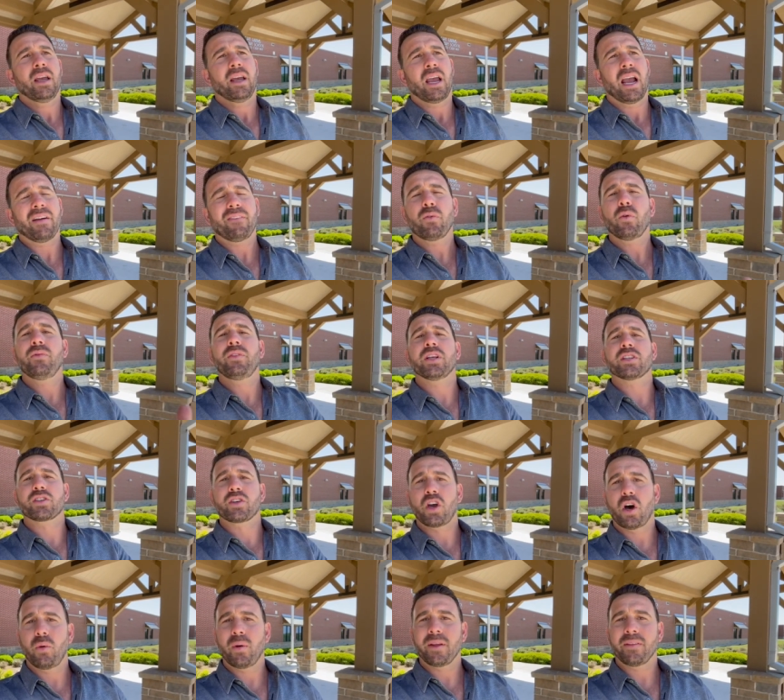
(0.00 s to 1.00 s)
everyone that's
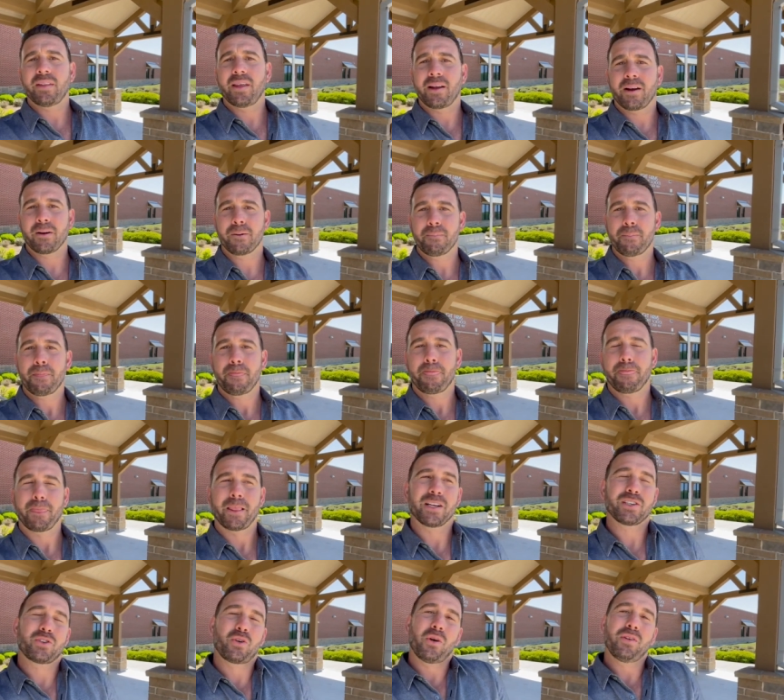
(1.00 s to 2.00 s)
going there
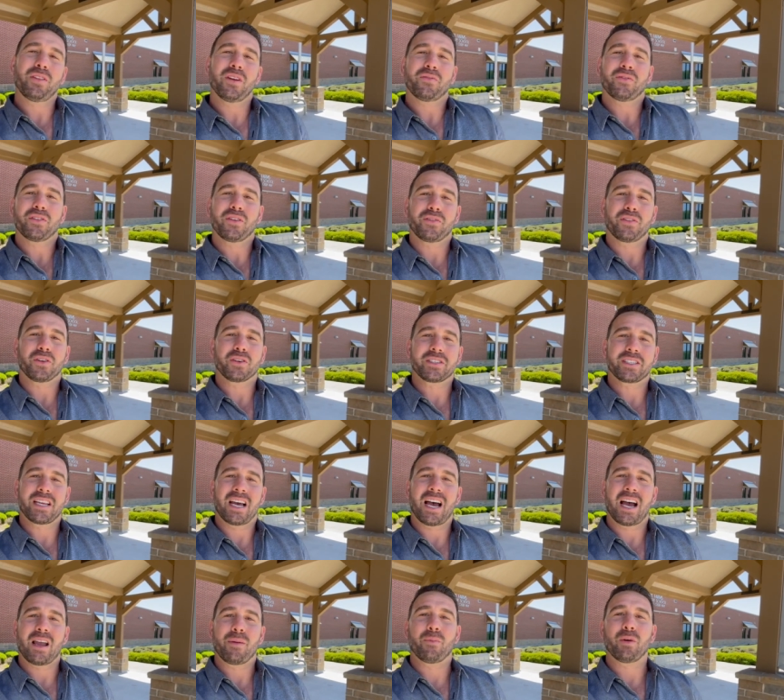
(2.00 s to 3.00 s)
is going there for the first
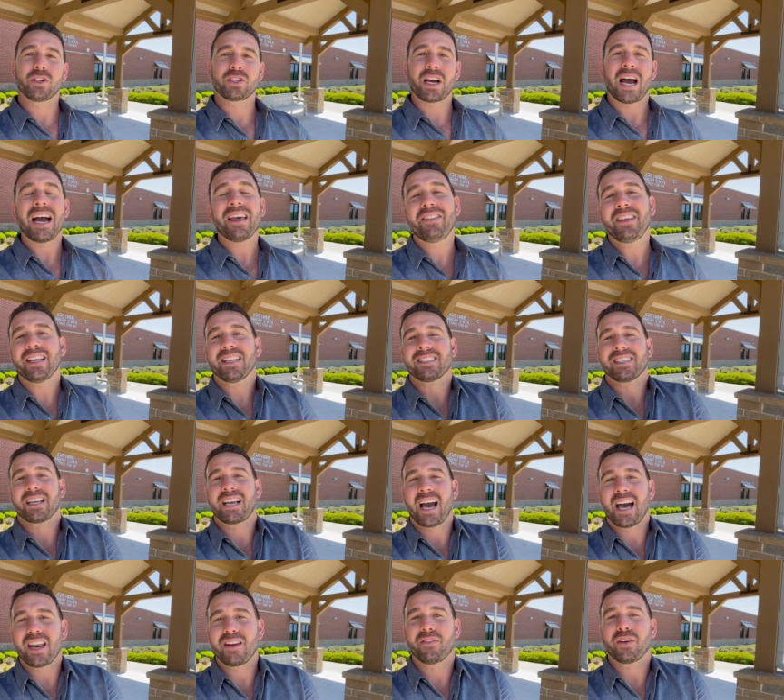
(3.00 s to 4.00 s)
time, which I think is a
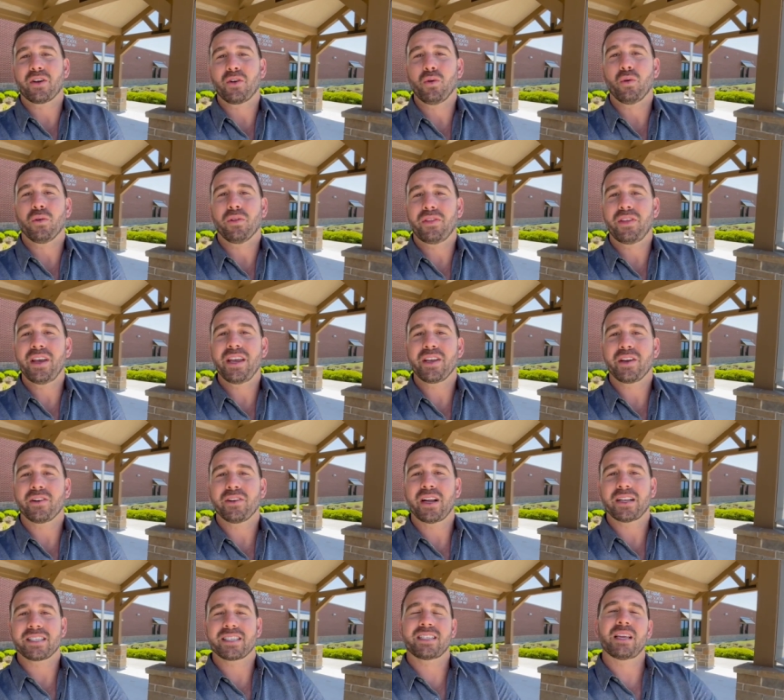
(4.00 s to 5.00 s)
kind of a cool thing. You're
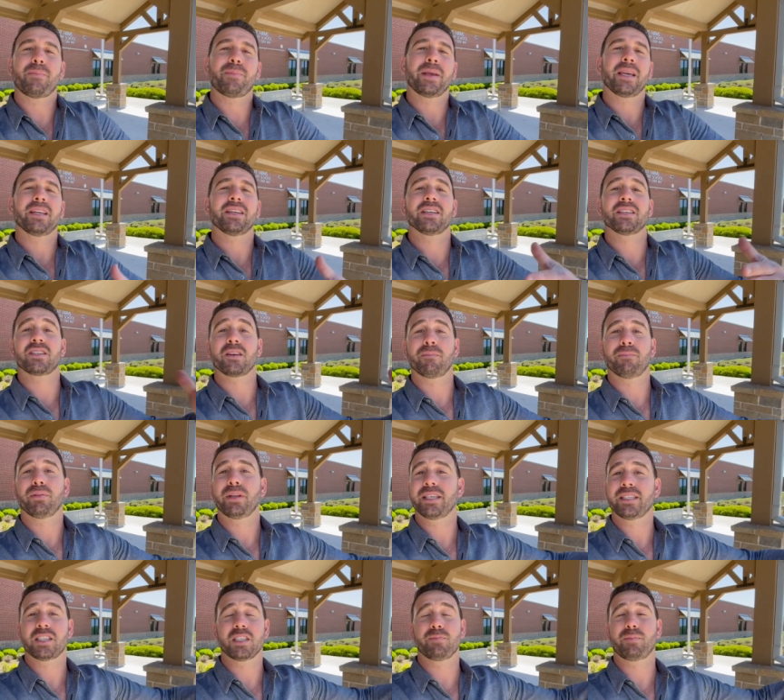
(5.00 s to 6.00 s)
not stepping into some
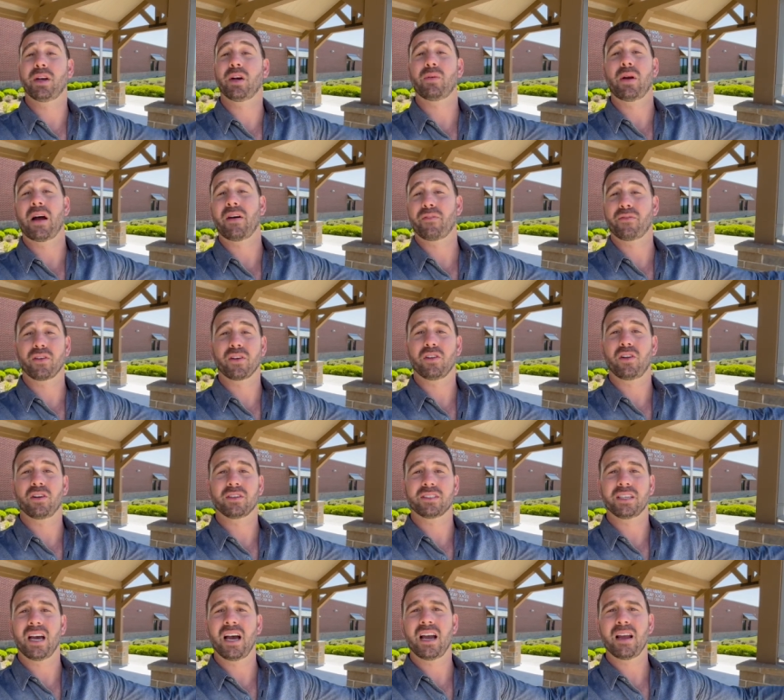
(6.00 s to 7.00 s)
place that's been around for a long
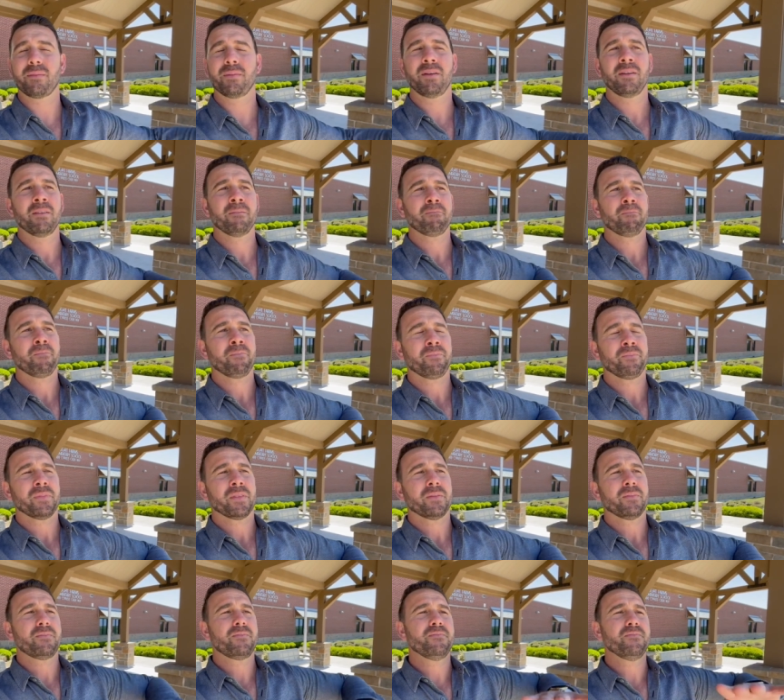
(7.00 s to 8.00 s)
time.
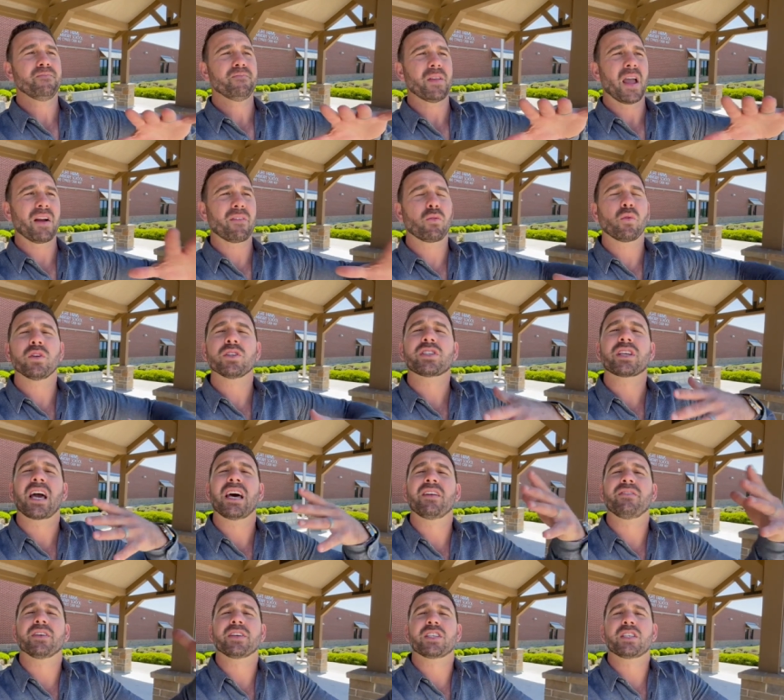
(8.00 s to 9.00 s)
Everyone's kind
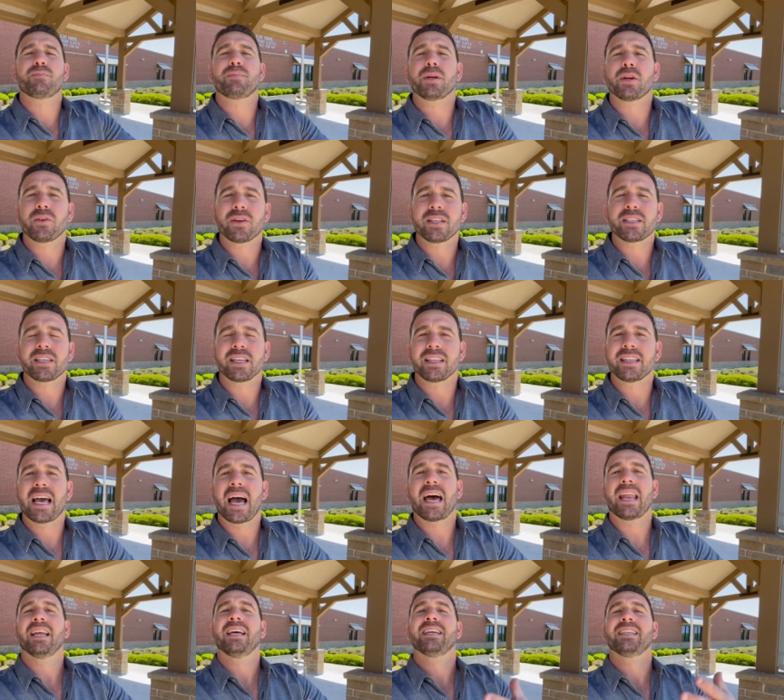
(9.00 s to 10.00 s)
of experiencing
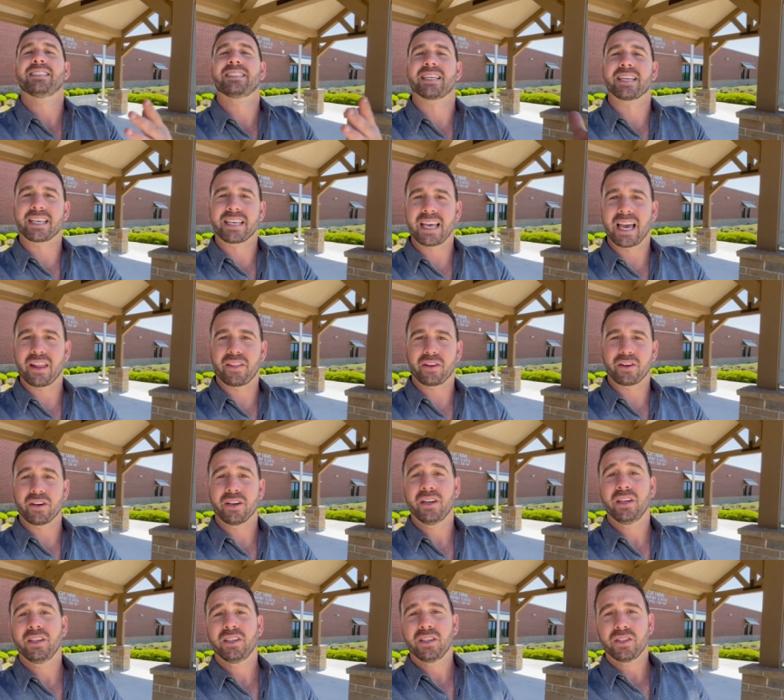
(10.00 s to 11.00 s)
that together.
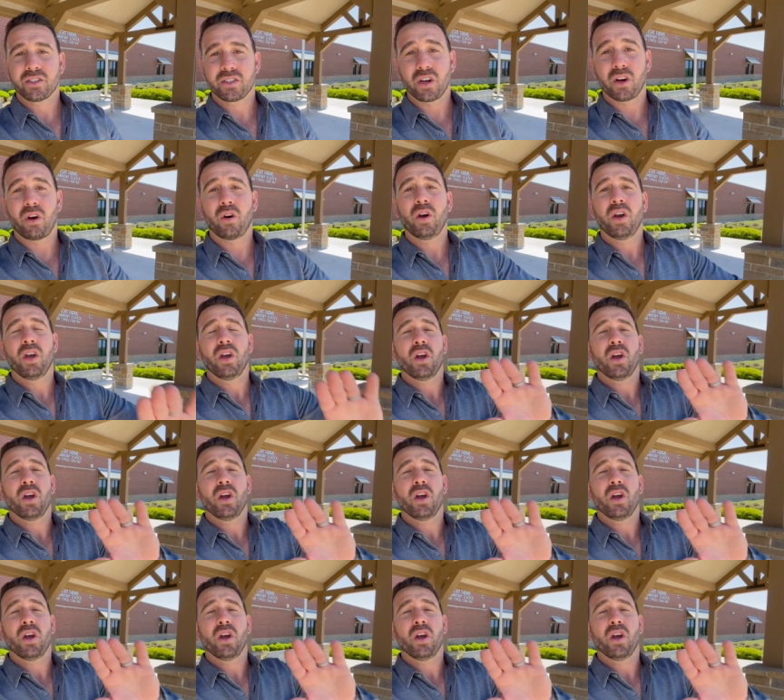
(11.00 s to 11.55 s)
So